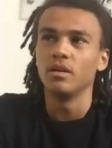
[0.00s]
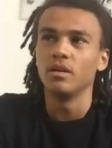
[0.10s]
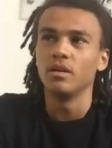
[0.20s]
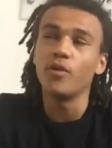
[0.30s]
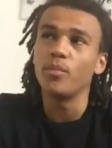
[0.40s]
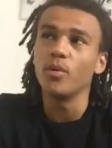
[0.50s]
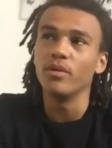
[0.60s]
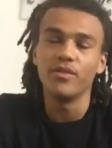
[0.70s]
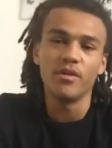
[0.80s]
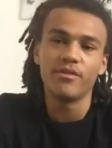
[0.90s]
football with
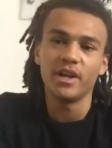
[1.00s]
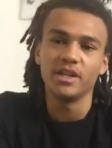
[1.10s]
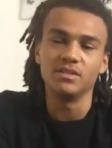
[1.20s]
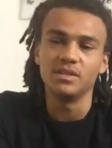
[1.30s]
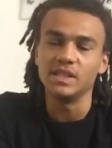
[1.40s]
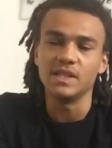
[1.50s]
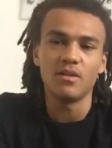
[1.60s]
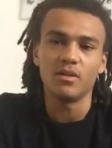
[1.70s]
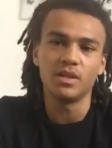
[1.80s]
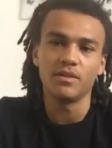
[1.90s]
no fans is a
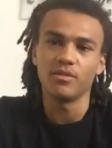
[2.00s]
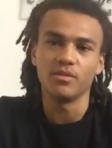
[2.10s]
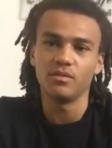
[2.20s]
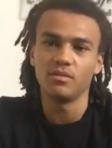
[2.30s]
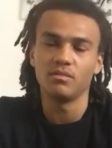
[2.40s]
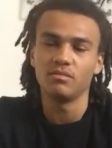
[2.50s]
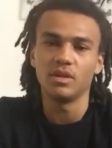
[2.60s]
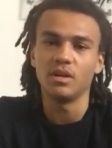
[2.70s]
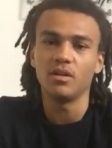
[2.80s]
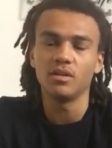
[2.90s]
lot different
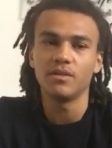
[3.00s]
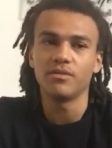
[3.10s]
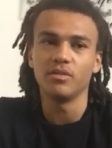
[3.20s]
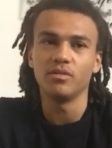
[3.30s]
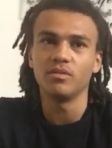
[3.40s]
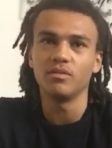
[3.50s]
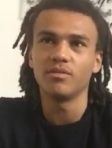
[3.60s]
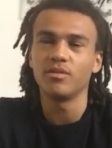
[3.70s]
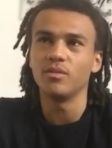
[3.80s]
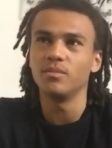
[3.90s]

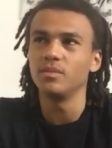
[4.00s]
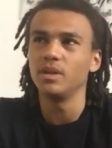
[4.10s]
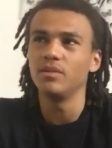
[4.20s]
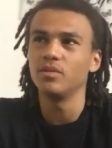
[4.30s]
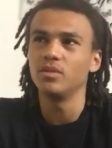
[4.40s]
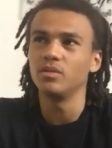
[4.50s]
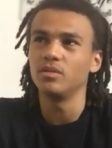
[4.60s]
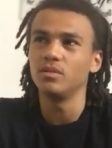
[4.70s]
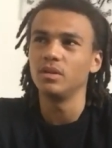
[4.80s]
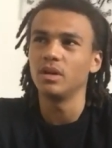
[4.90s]
from even,
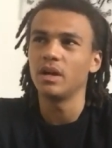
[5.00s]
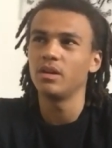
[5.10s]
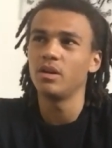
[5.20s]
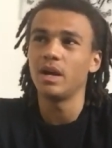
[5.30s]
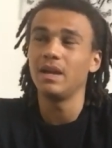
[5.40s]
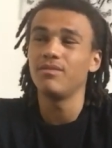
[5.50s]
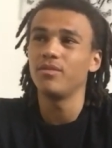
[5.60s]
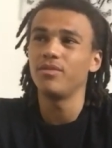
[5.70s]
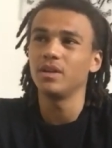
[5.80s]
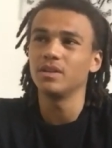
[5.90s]
I don't know, I even
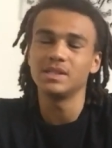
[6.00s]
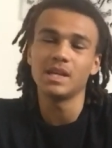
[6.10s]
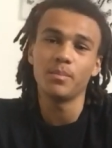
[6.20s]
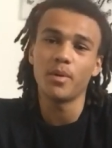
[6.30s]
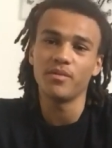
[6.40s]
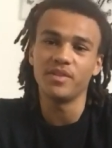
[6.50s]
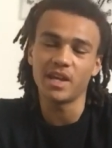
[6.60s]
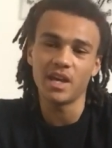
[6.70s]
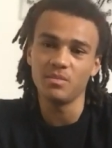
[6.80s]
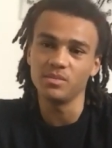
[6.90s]
think the tempo of the
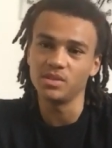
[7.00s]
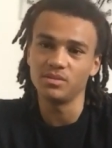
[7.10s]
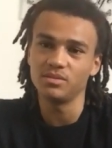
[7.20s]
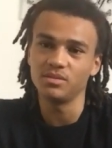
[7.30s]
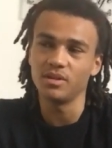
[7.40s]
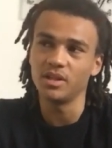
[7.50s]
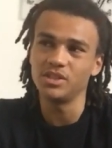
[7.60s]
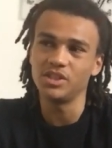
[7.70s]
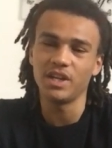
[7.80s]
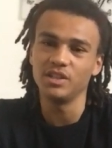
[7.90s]
games are
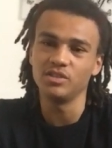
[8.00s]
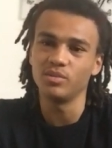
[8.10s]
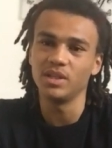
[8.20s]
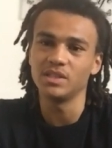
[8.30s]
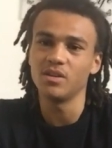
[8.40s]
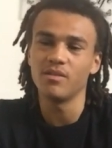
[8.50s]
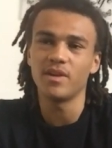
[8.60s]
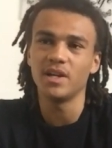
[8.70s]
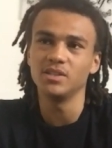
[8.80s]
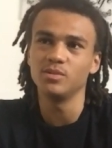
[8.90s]
changed when there's no
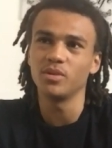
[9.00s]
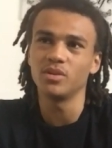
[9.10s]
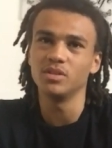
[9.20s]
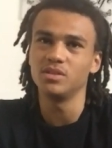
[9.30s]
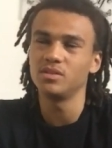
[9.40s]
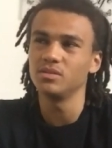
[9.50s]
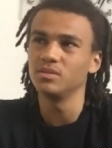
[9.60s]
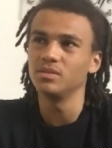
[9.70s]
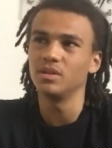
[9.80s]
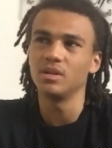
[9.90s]
fans, because
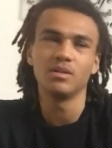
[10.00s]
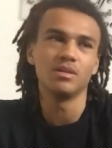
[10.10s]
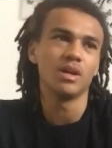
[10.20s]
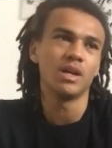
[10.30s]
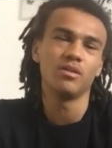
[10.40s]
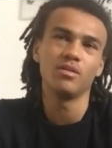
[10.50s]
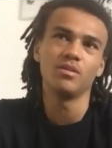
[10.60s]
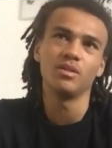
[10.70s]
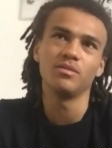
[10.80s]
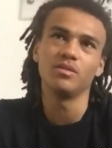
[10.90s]
I don't know,
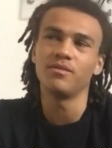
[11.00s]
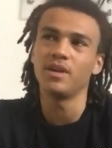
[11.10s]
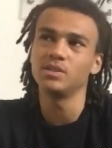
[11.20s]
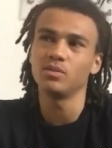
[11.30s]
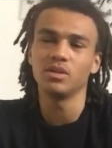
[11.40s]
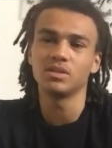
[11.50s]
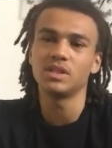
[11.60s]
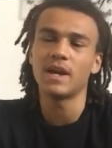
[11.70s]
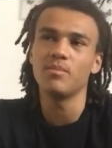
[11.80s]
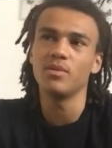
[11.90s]
the fans want
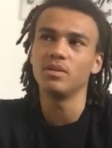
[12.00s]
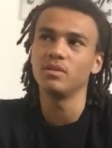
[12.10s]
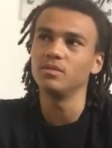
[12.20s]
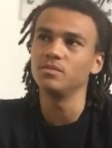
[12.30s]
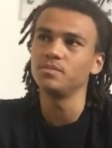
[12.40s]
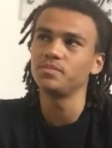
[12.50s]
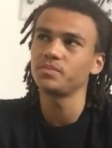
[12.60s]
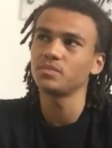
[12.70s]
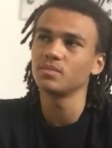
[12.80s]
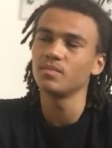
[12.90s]
excitement, and
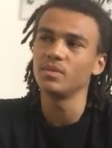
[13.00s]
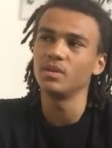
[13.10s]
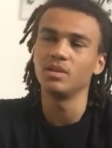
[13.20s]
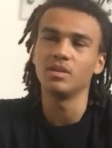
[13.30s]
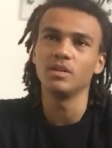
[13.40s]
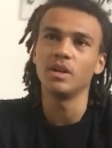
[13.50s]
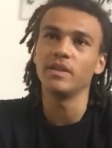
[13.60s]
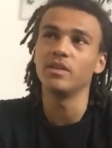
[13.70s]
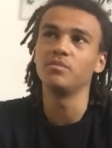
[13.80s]
like